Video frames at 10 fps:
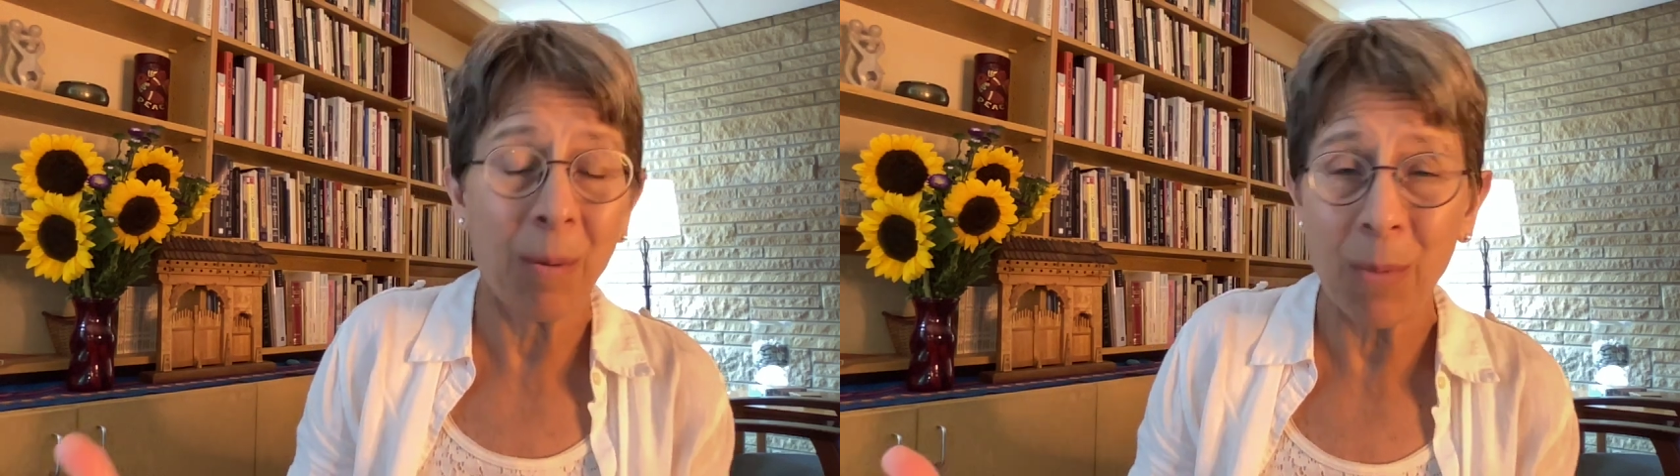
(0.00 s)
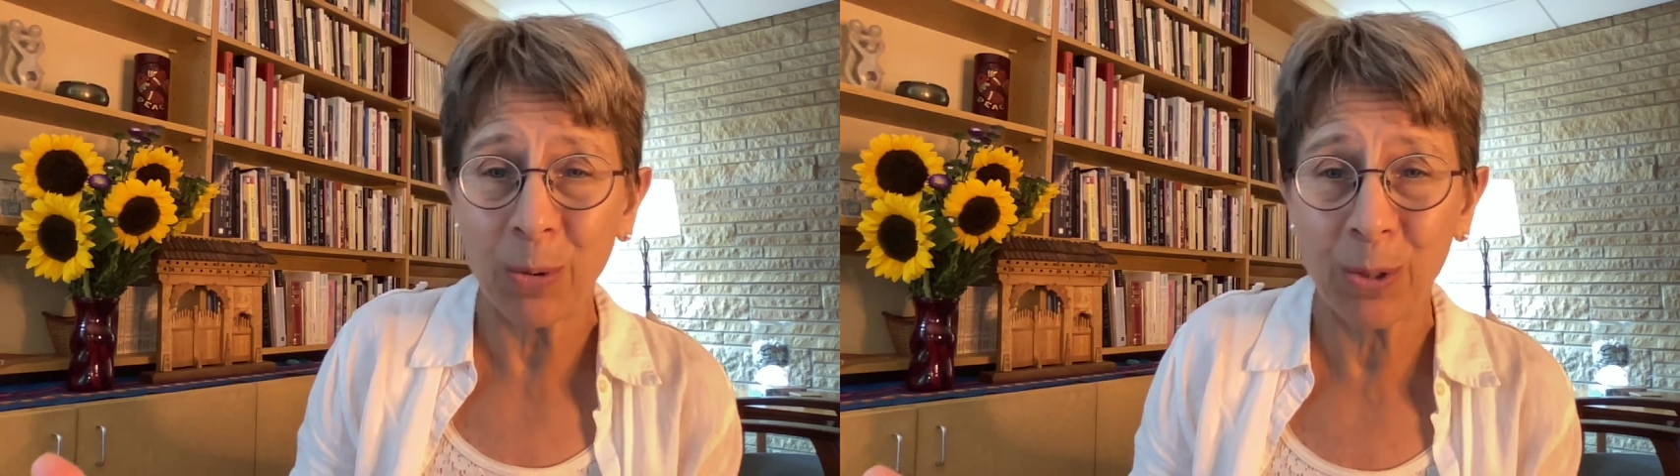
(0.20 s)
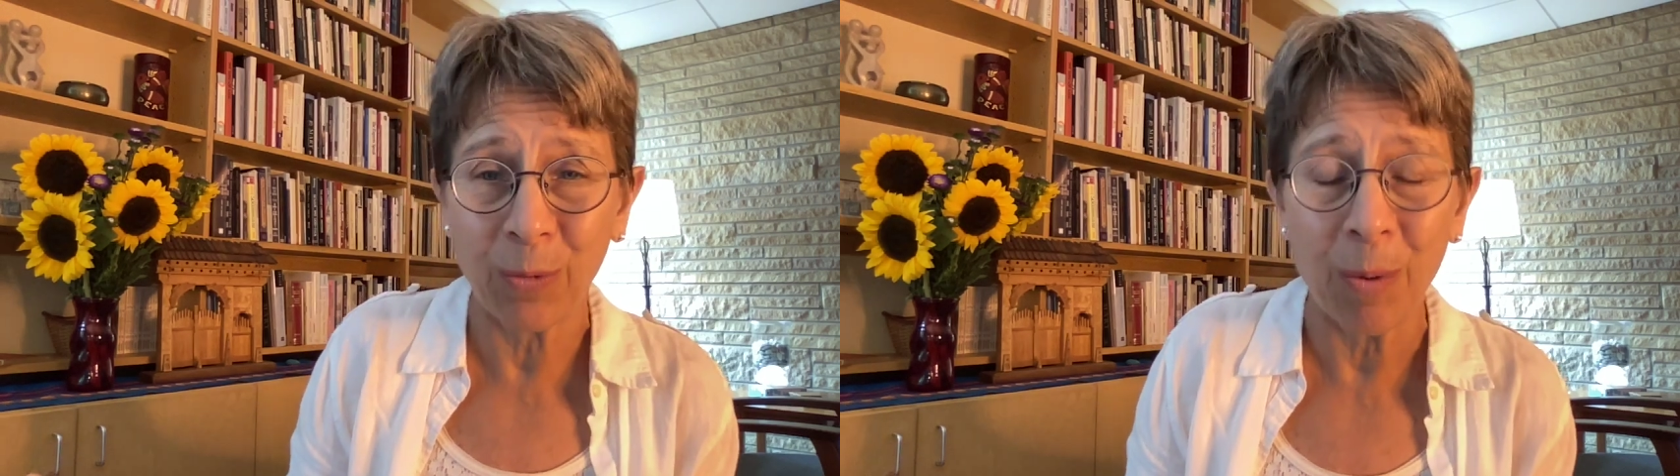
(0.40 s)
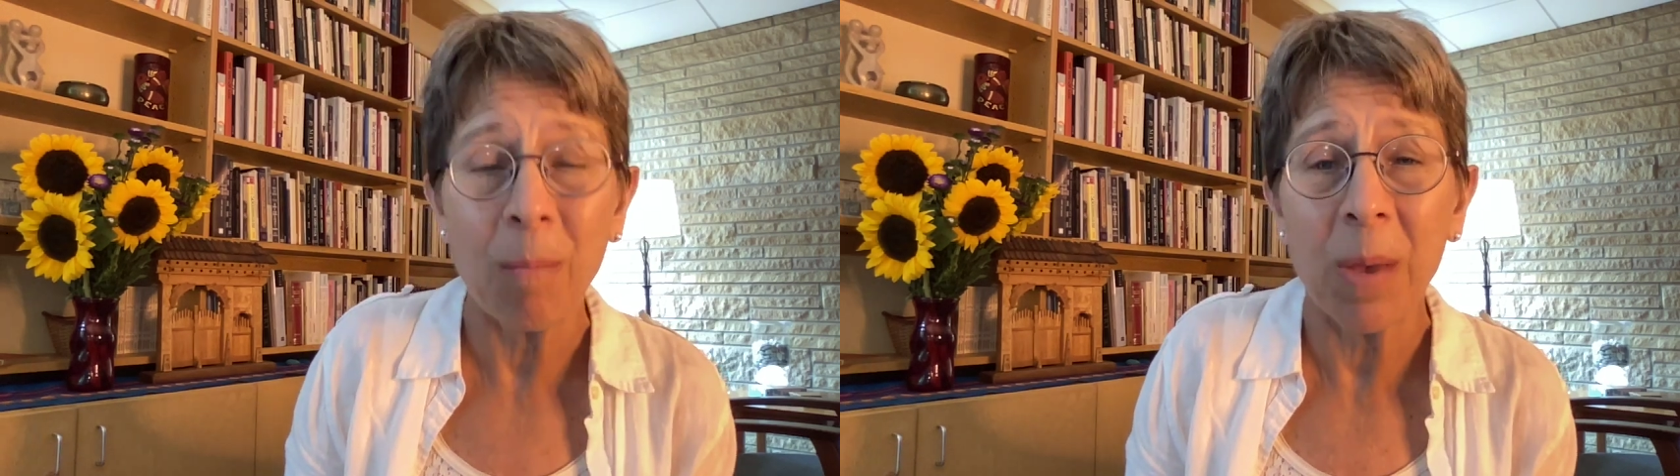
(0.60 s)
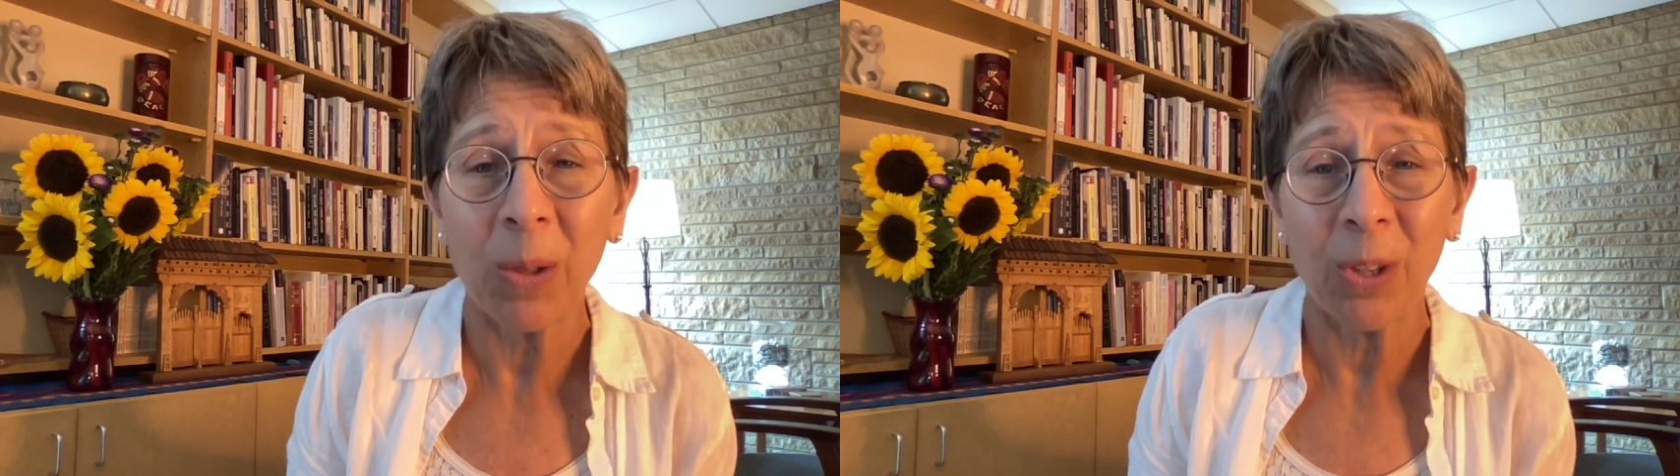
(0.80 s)
most
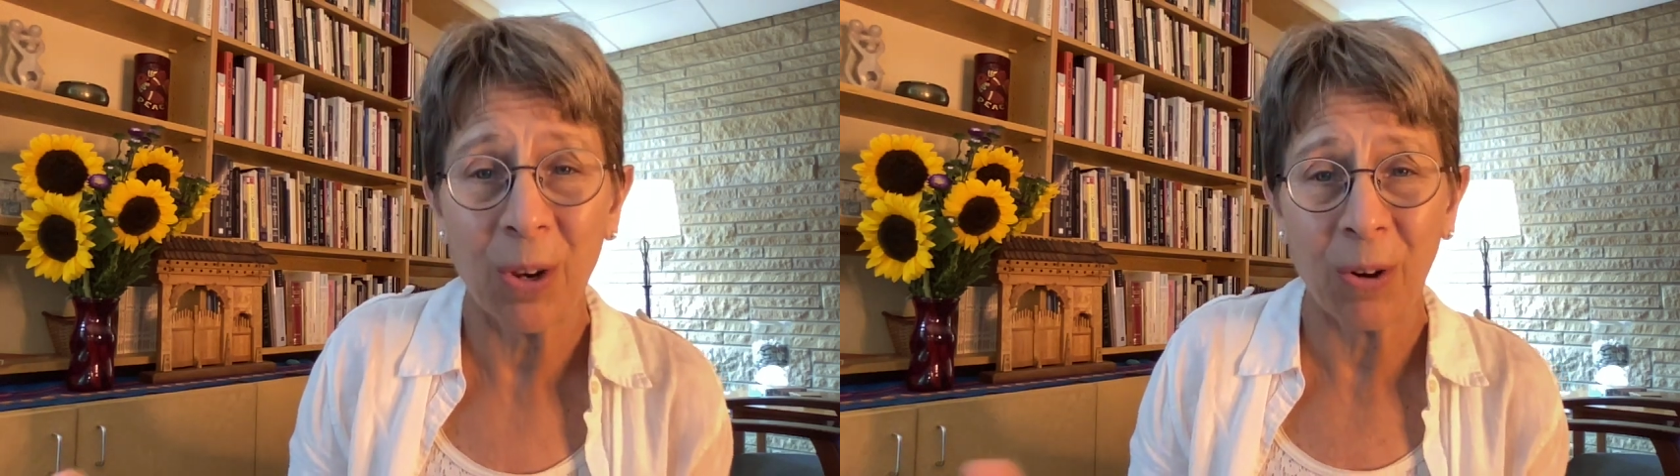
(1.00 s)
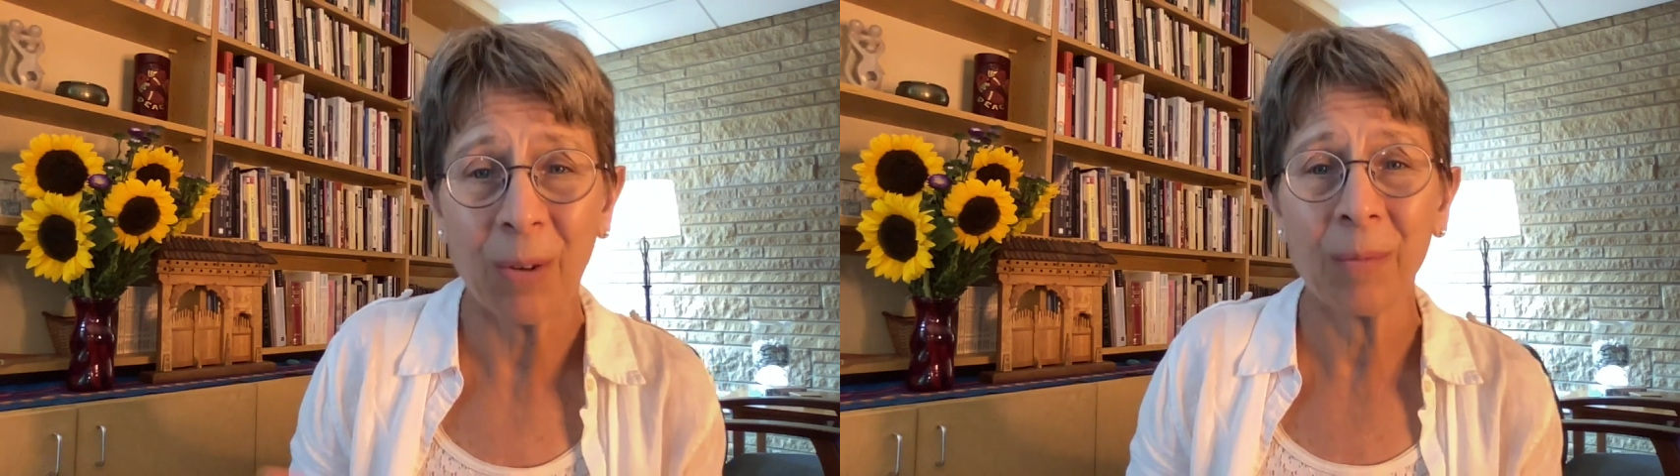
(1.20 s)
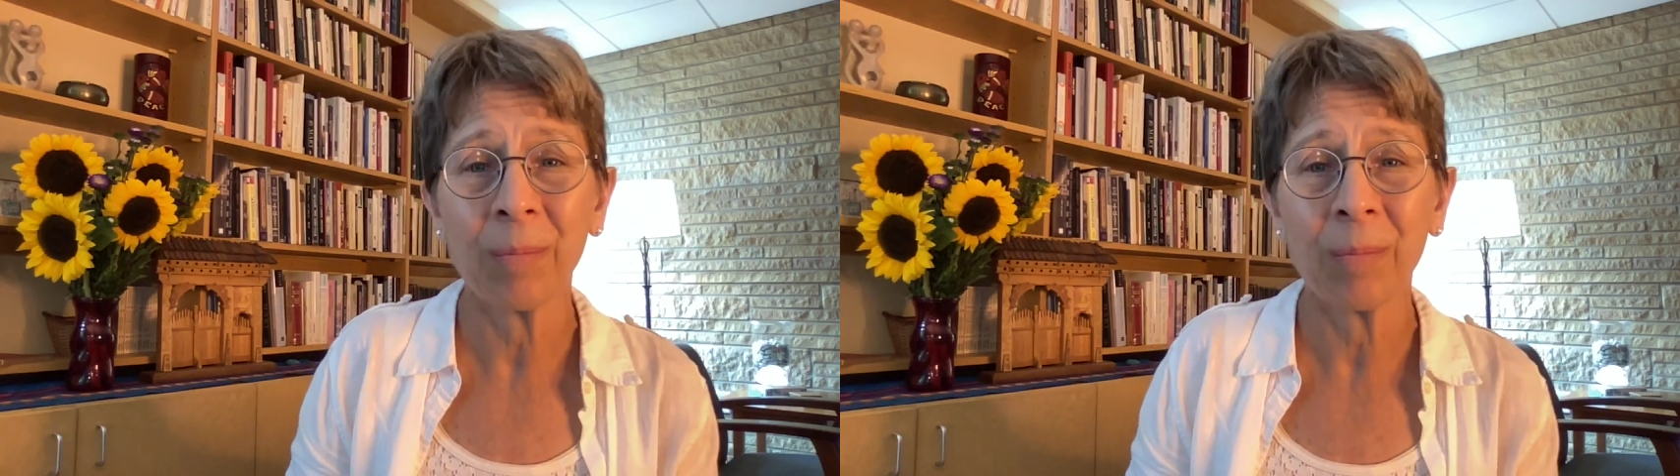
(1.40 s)
familiar,